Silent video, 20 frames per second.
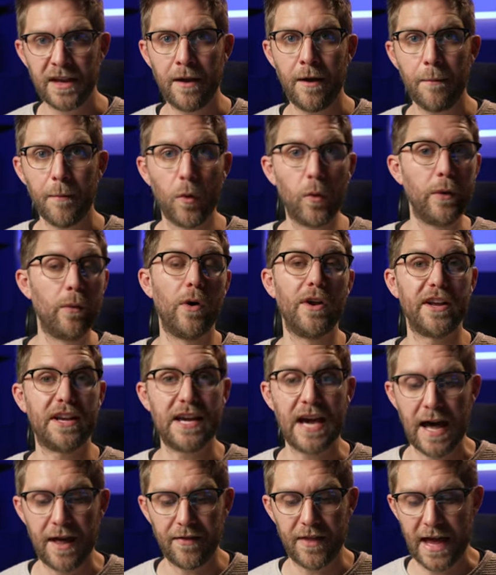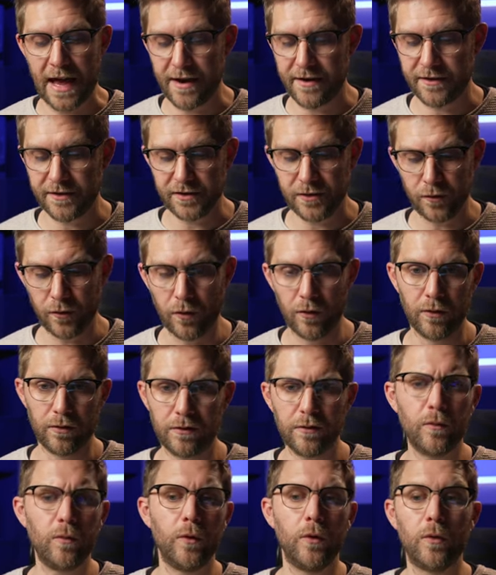but we want to cut that, or
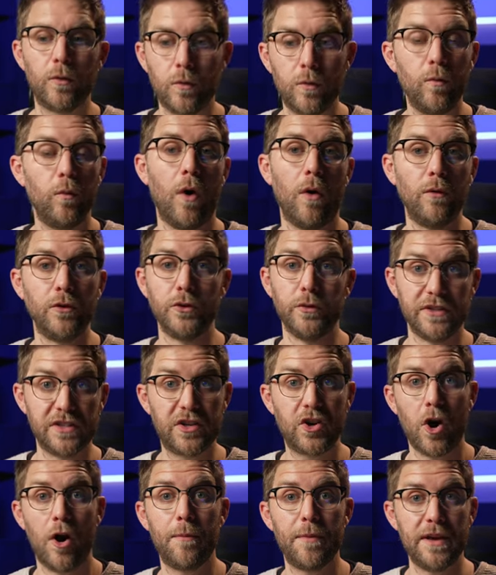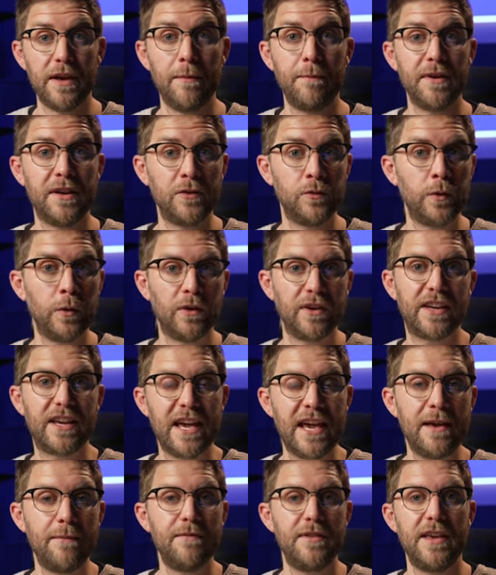we'll, what we'll do is copy it because we want to
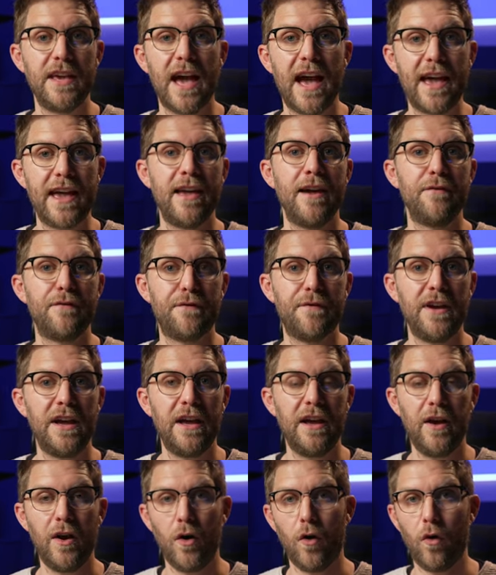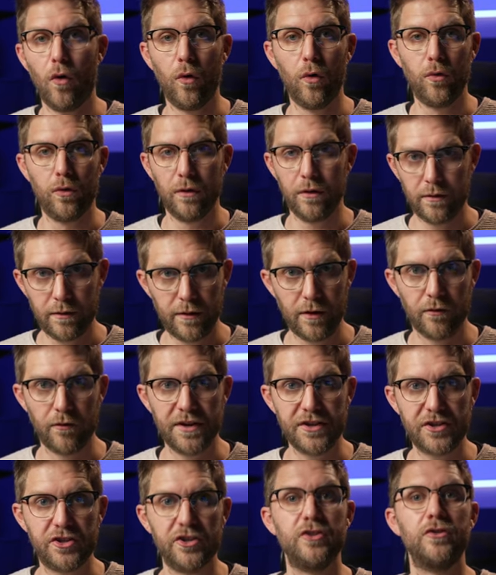keep the A A F all
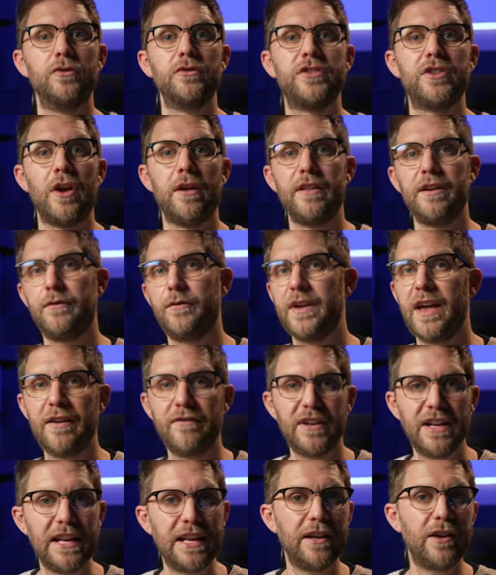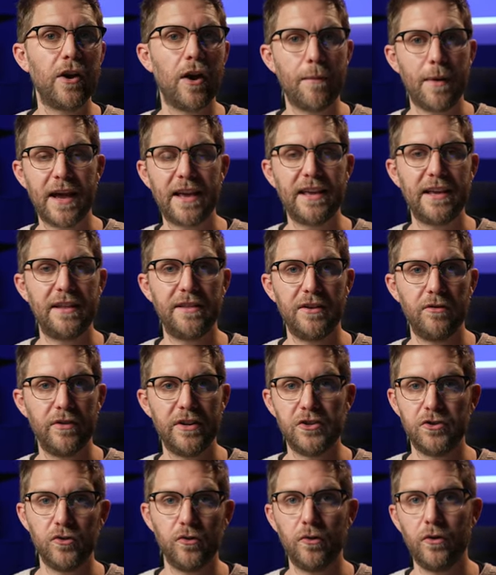original so that if we ever need to go back and get the
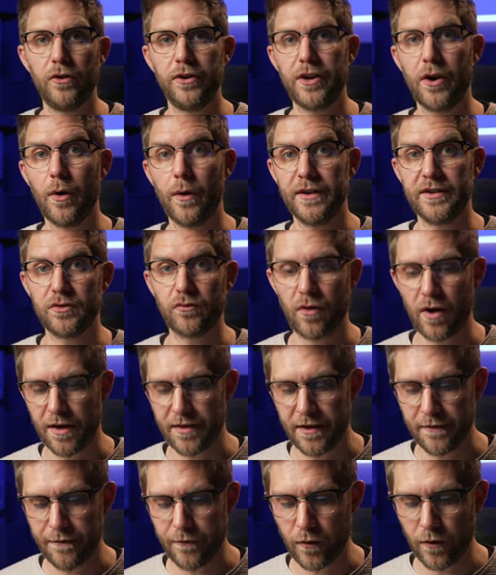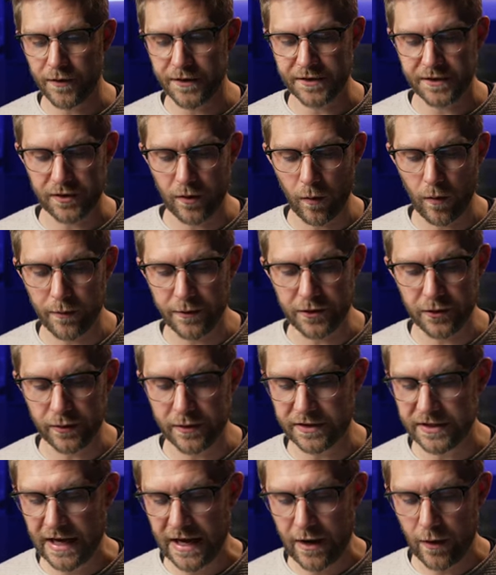original audio, it's right there for us. So what we do
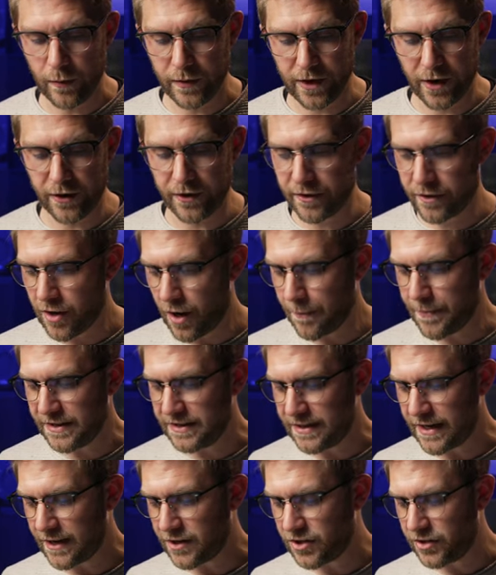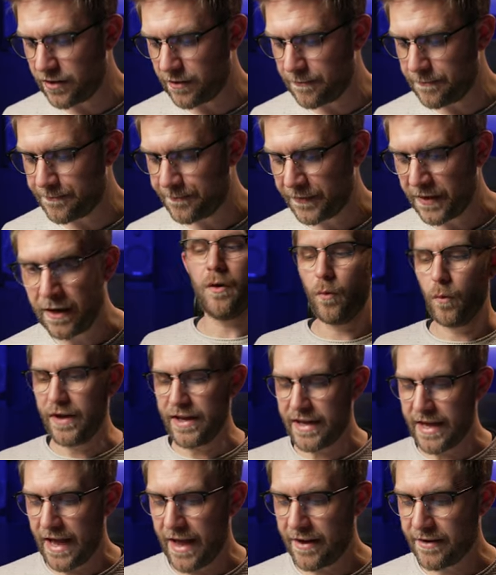is we go to the copy section, we
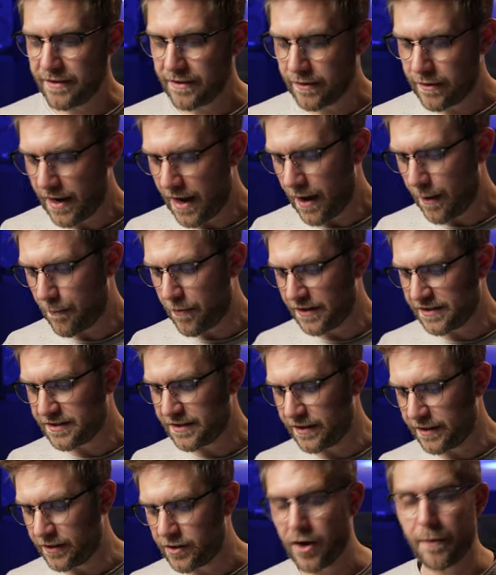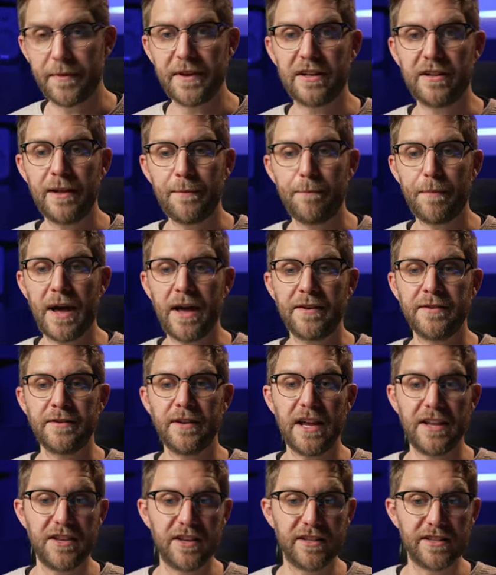can uh, press the copy clip button,
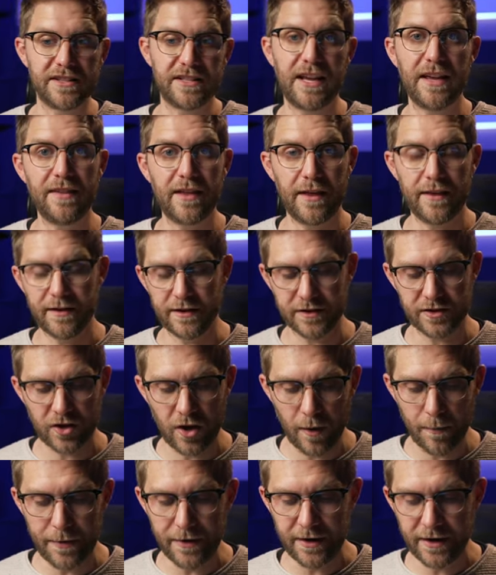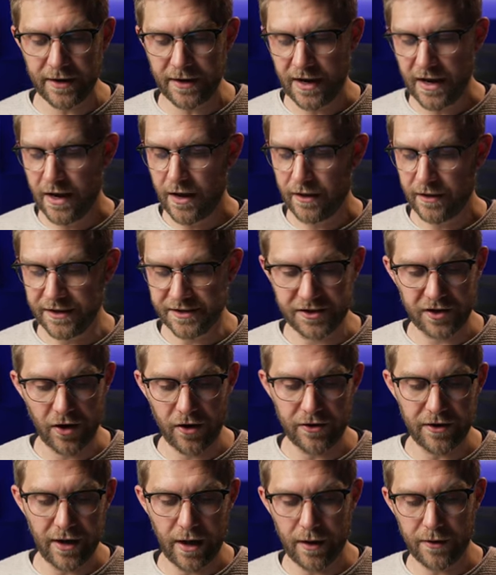and you can see there that it's copied it. Let's
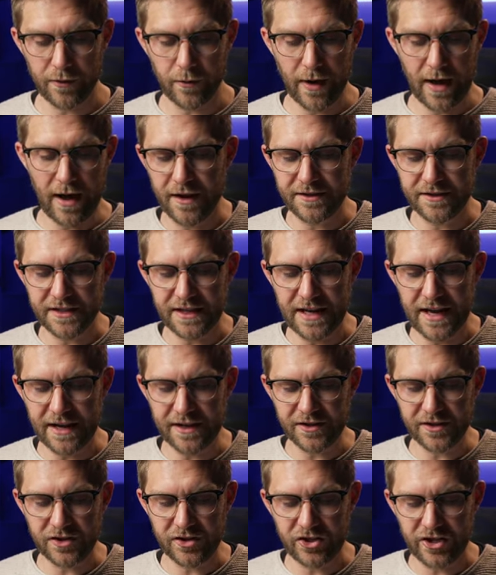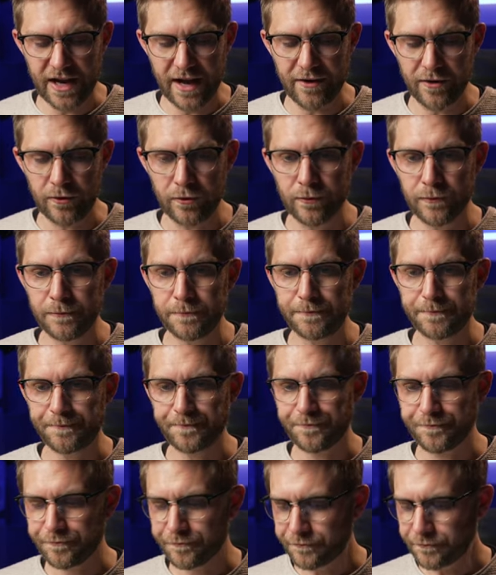go down to our D X channel
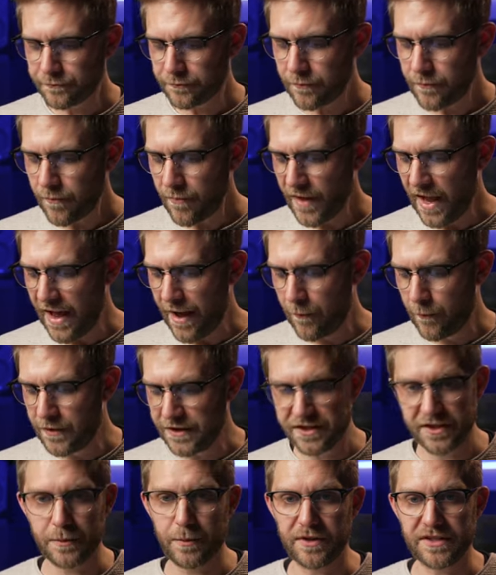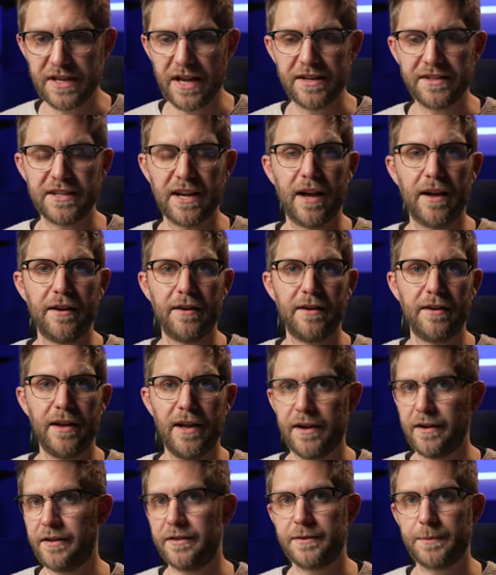and we just press enter
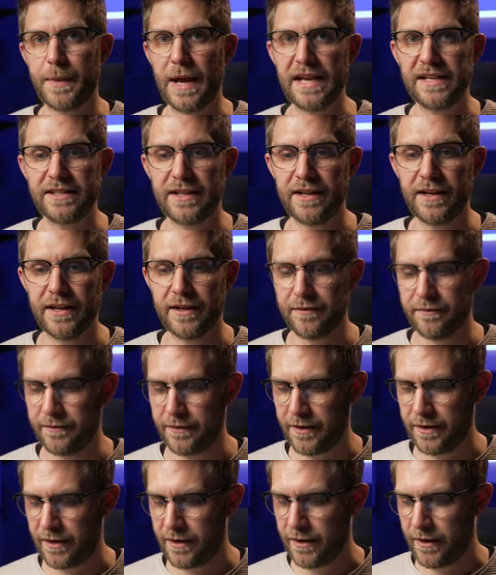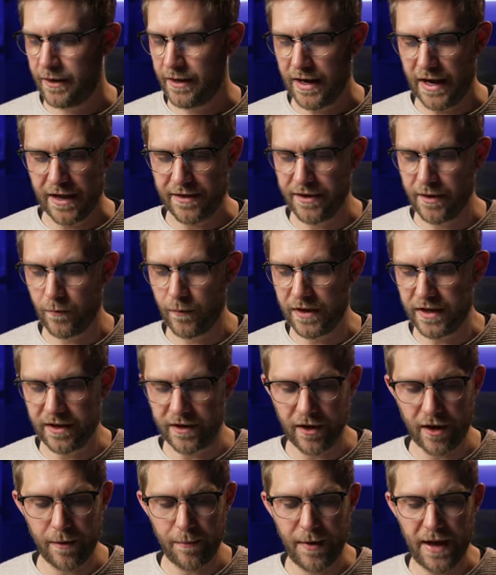and it's pasted in. And then we can
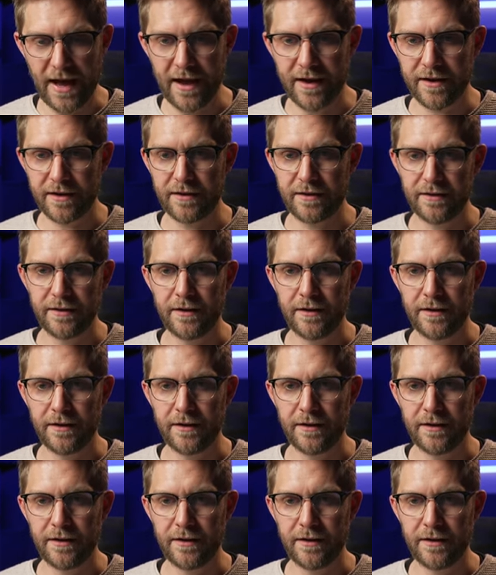go back